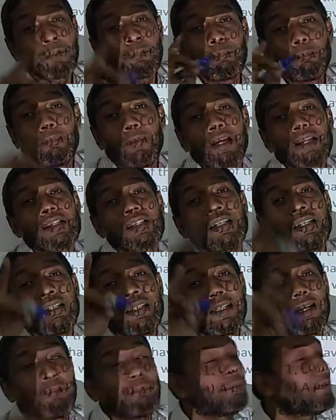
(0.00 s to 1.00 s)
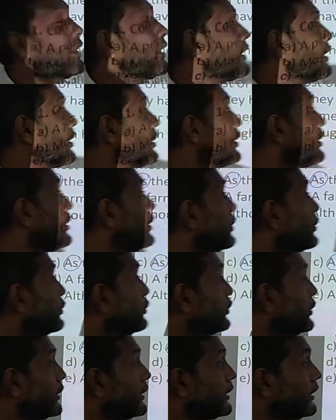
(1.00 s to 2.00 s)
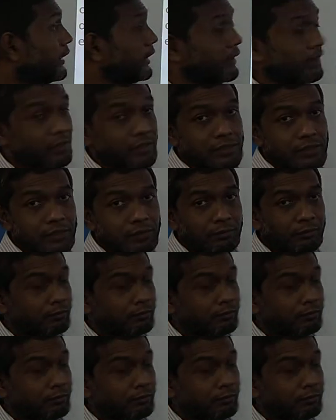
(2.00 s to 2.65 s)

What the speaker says: matching the meaning with it.